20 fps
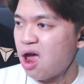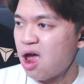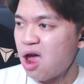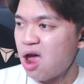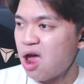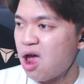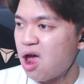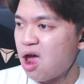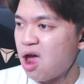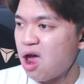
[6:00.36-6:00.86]

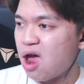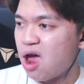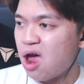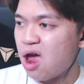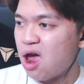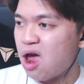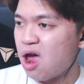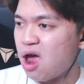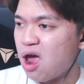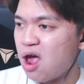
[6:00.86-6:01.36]

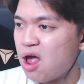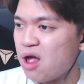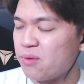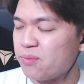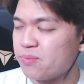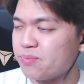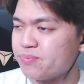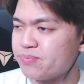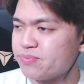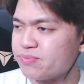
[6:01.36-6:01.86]

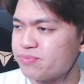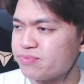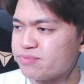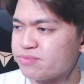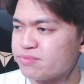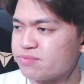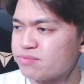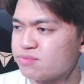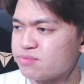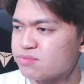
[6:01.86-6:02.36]

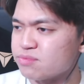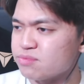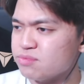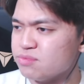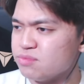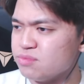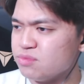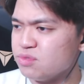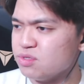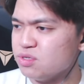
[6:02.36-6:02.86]

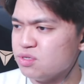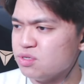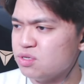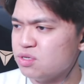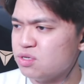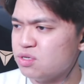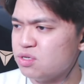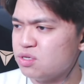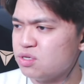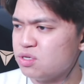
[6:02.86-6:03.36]

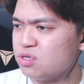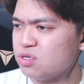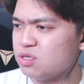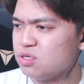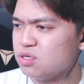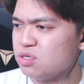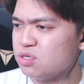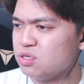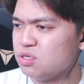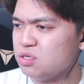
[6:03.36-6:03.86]

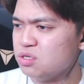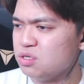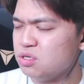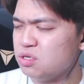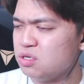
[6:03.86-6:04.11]
(no one is talking)